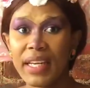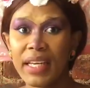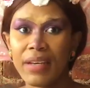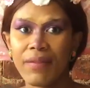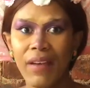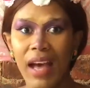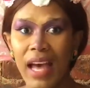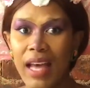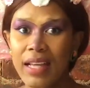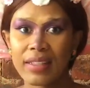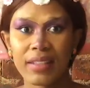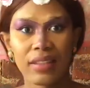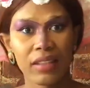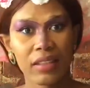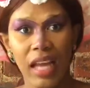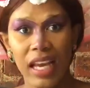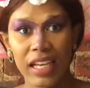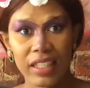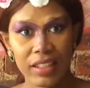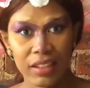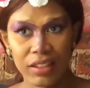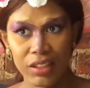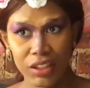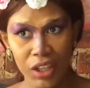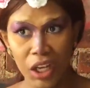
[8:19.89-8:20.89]
I
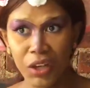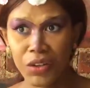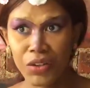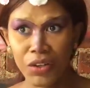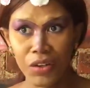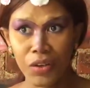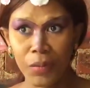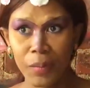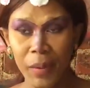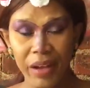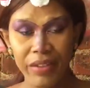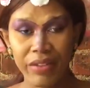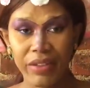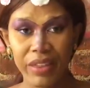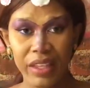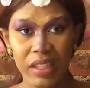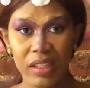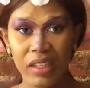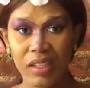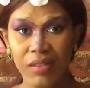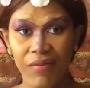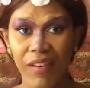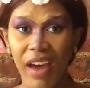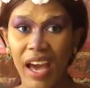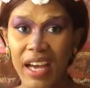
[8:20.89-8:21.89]
don't know about these
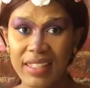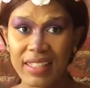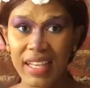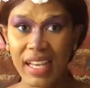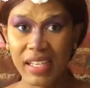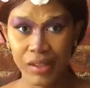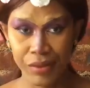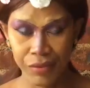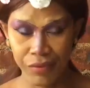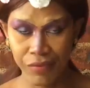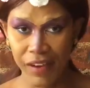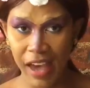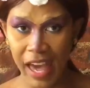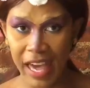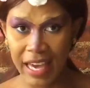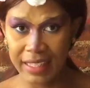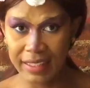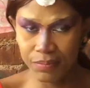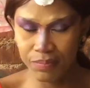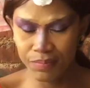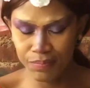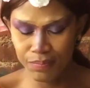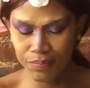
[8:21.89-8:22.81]
facts as facts,